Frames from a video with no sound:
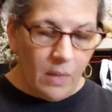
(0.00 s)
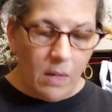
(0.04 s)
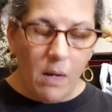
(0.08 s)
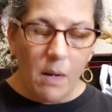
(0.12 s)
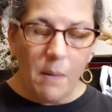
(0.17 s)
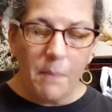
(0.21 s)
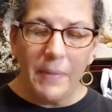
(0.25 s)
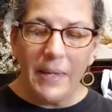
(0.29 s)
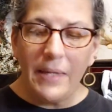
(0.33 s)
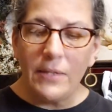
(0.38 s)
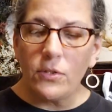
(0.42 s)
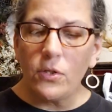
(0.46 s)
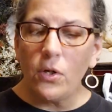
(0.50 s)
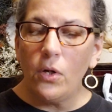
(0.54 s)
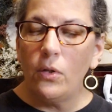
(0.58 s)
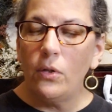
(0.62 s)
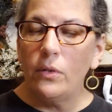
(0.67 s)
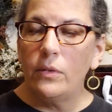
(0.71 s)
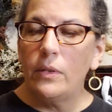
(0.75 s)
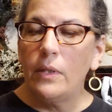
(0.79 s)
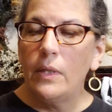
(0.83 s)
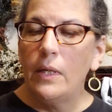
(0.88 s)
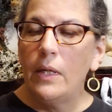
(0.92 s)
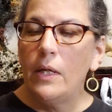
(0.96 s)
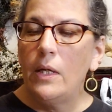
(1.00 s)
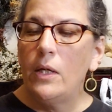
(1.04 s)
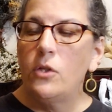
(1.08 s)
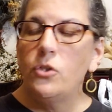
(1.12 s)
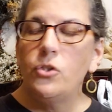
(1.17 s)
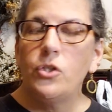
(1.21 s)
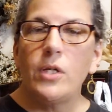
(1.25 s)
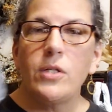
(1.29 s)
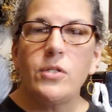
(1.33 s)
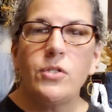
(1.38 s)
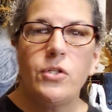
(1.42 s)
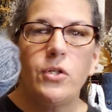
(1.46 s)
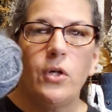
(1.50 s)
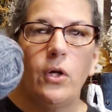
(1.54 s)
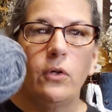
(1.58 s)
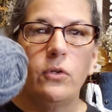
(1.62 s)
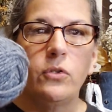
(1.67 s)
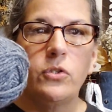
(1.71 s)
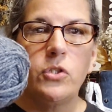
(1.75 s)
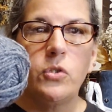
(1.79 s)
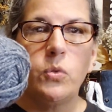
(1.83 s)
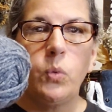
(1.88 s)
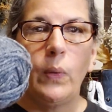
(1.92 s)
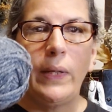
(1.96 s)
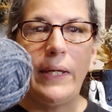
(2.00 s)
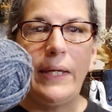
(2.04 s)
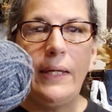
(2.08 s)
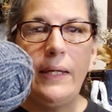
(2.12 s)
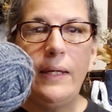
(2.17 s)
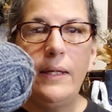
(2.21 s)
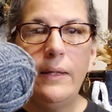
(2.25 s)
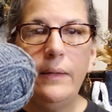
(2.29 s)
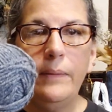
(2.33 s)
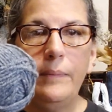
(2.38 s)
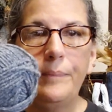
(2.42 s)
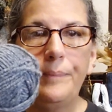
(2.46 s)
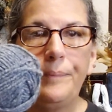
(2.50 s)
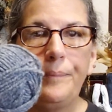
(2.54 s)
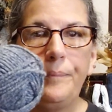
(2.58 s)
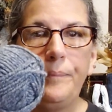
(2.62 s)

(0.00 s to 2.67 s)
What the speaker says: It's called Just Yarn Tweed.